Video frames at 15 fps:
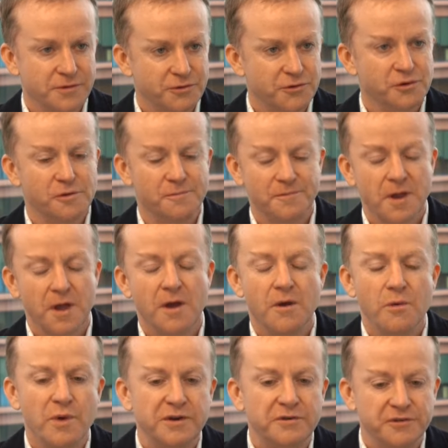Sure.
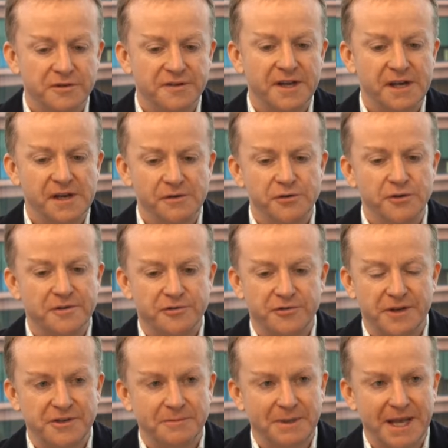We introduced our new
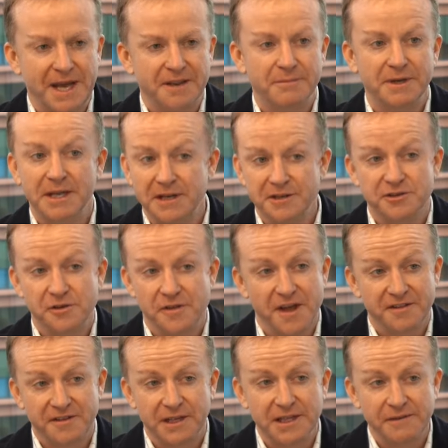strategic plan beginning in
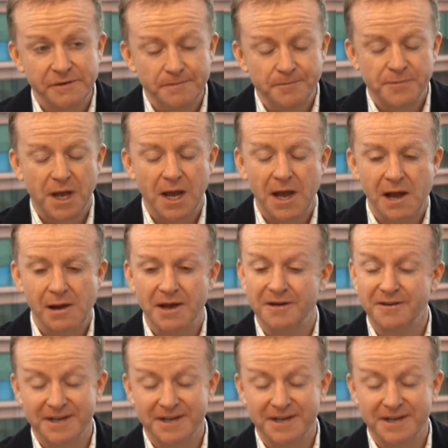2011.